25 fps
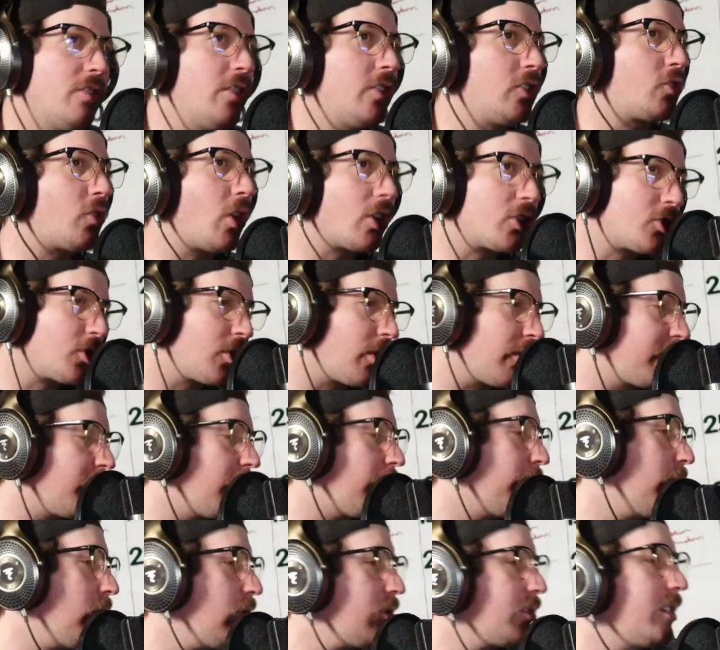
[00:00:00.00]
on the structure of
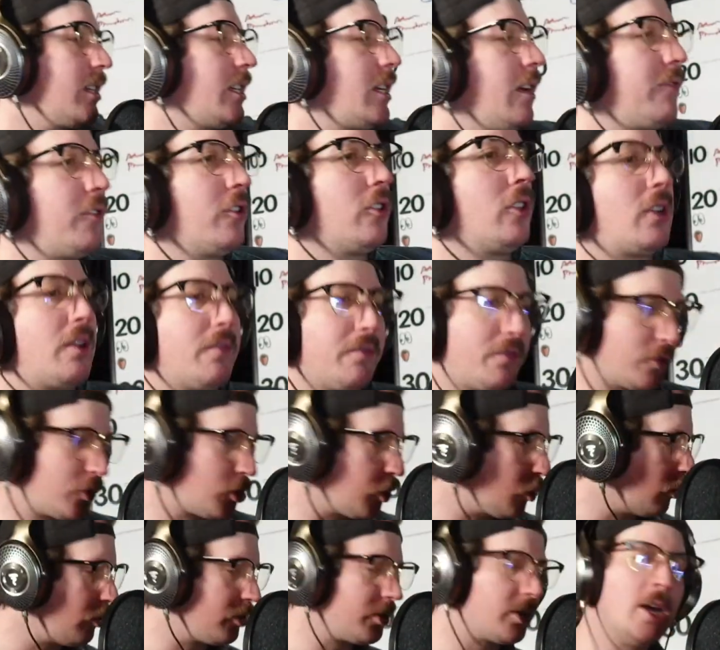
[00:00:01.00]
your music, if you're looking for
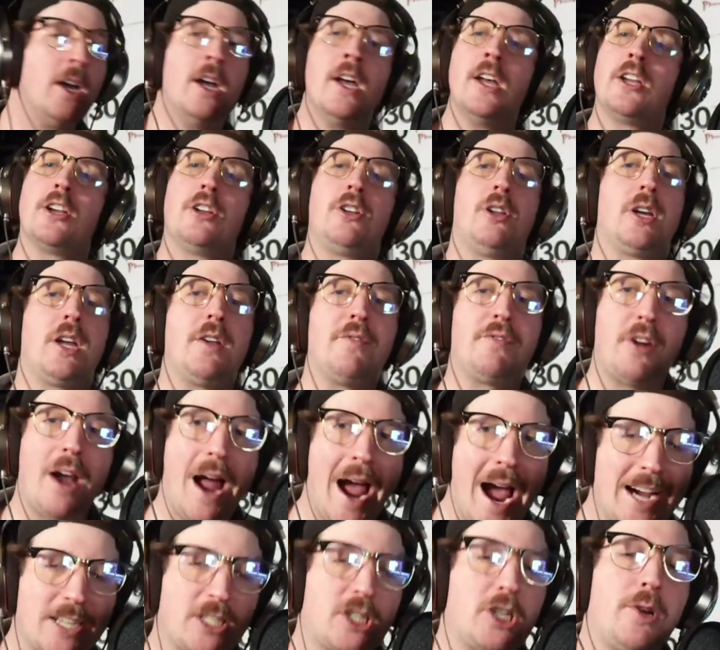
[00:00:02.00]
tools, you're looking for
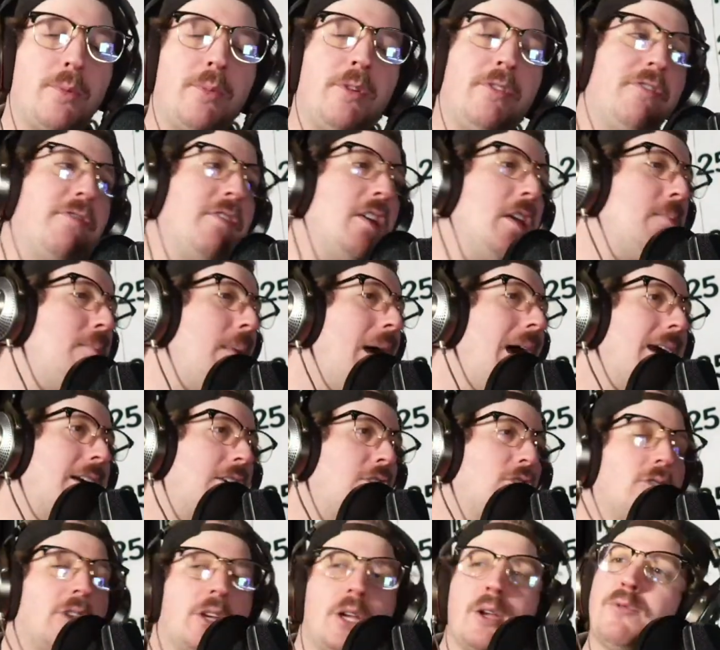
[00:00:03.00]
actionable
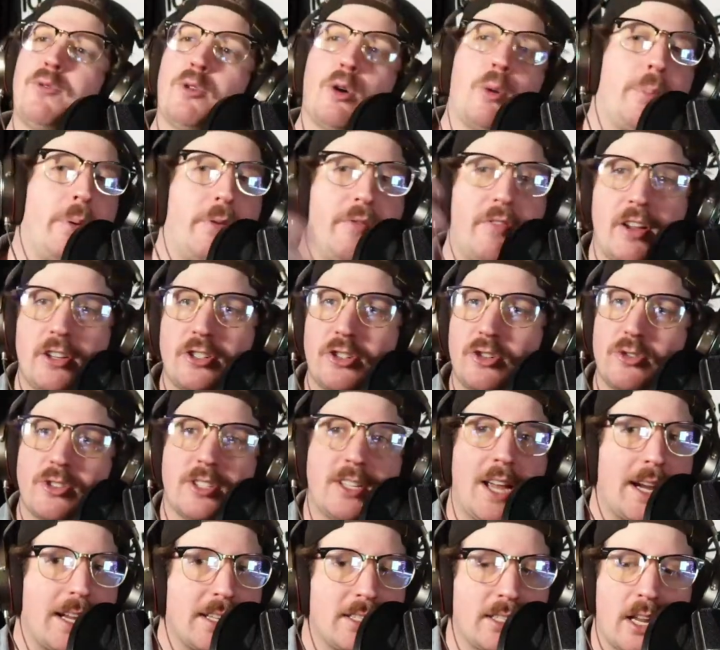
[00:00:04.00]
feedback, you're looking for a professional
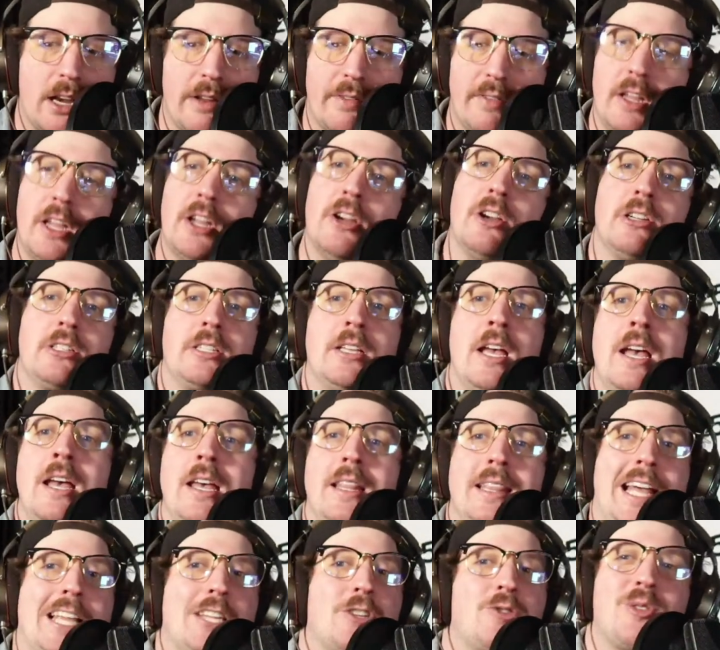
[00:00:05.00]
second set of ears,
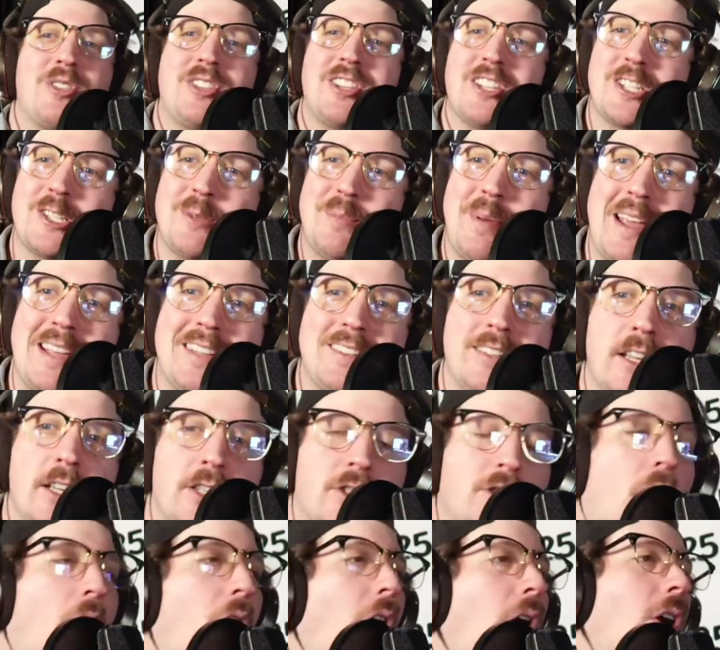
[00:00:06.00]
that's what this space
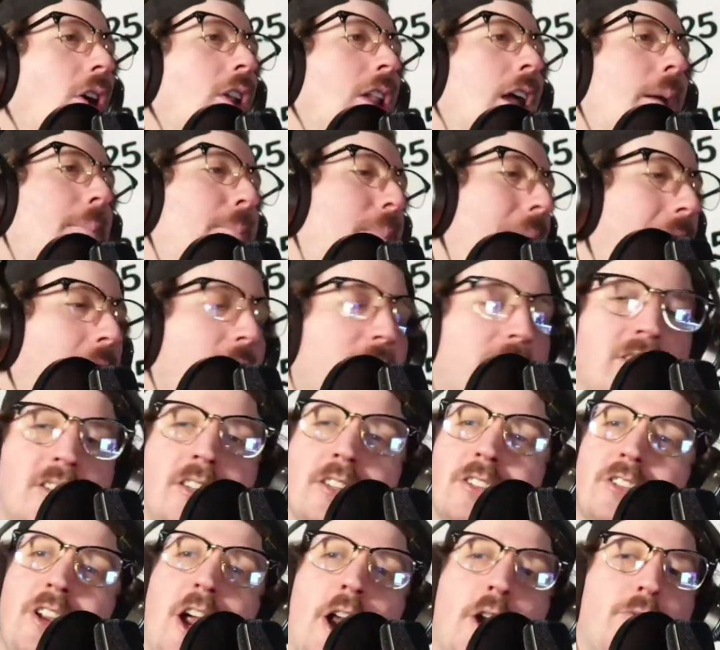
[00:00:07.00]
is all about.
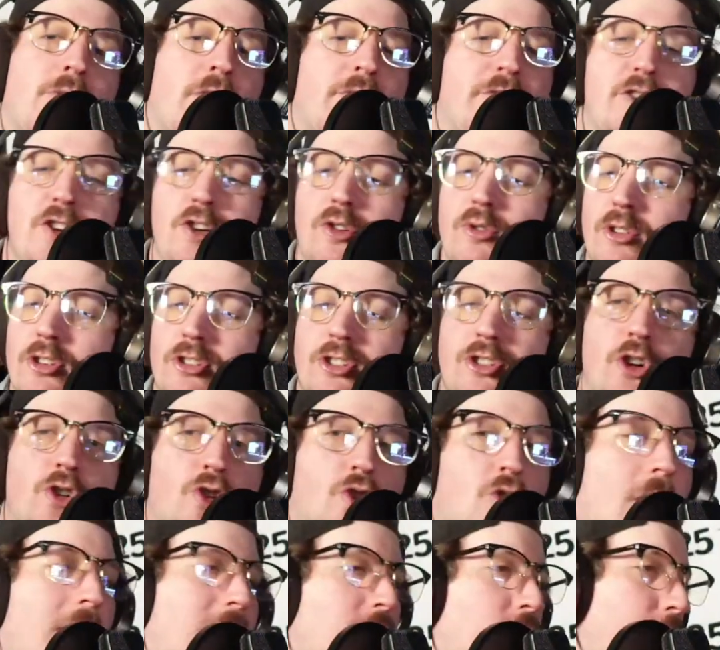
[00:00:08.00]
This is not a review. There's no
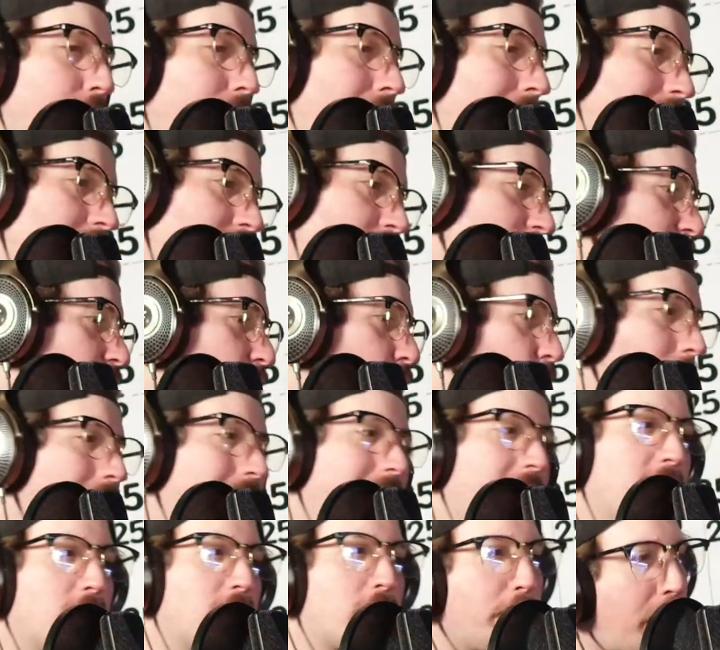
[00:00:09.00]
trash or pass. There's no
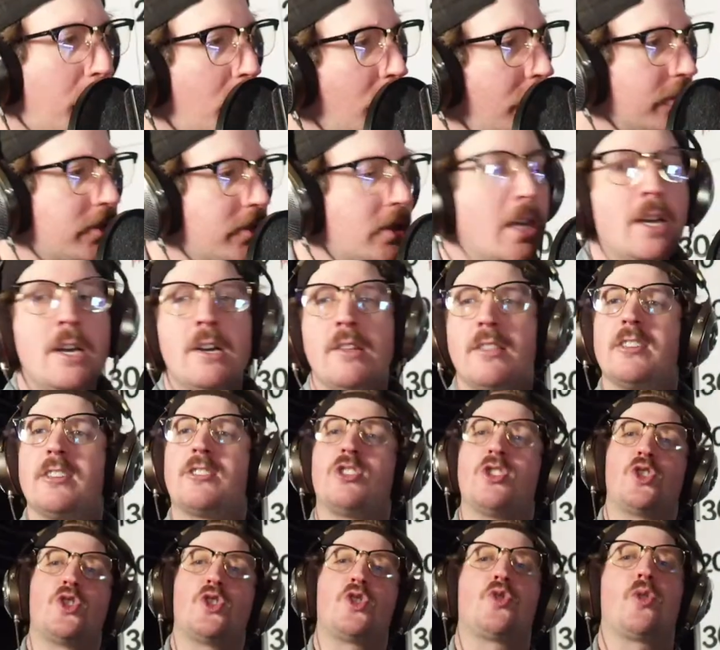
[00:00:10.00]
ratings or polls.
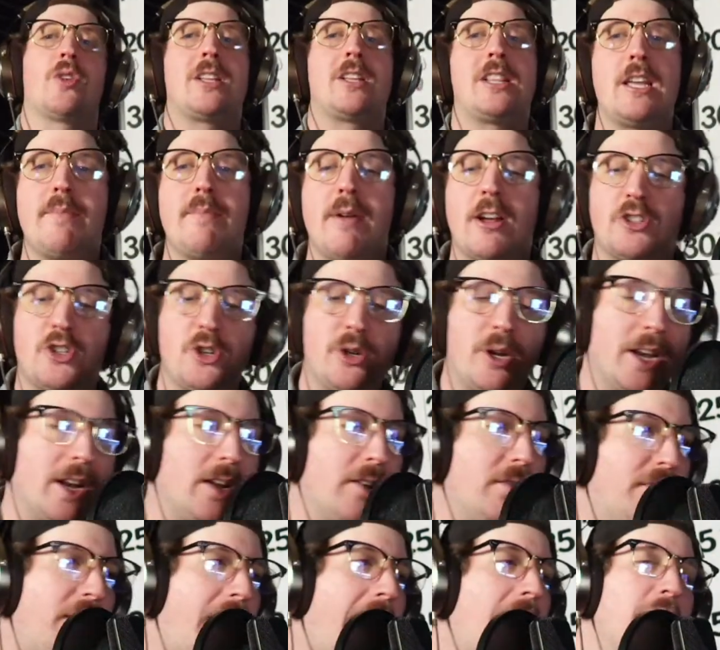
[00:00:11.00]
This is strictly about you
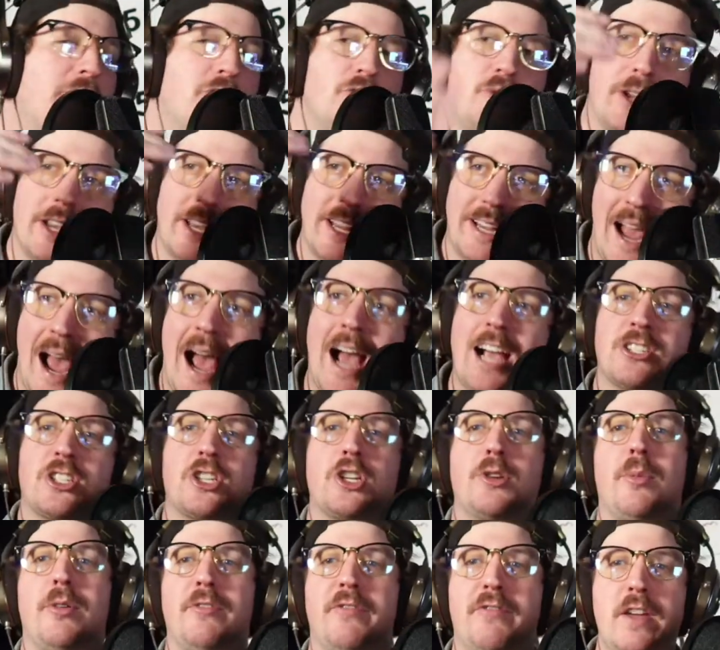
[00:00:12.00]
getting value, getting
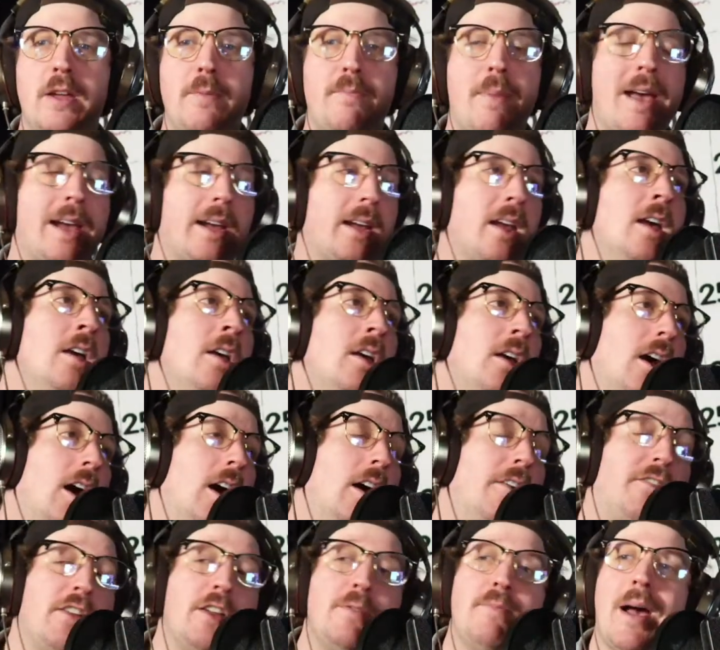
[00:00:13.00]
actionable feedback.
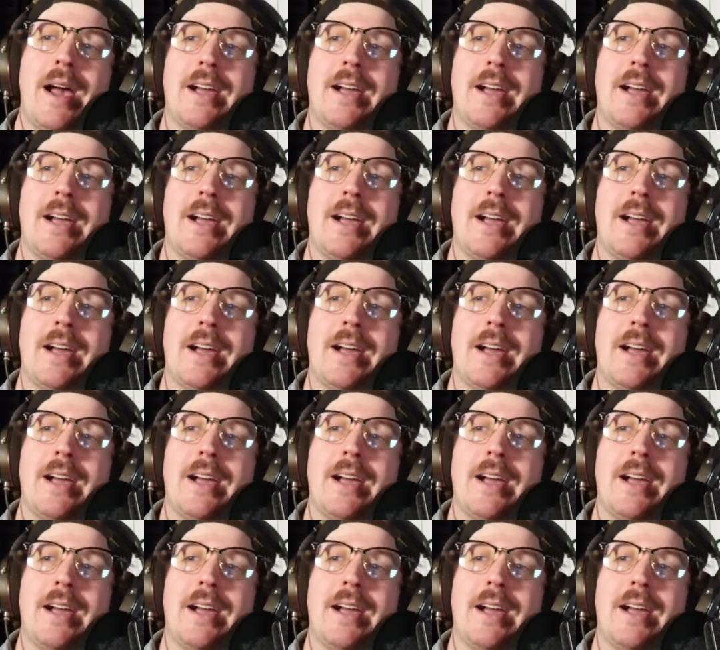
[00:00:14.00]
If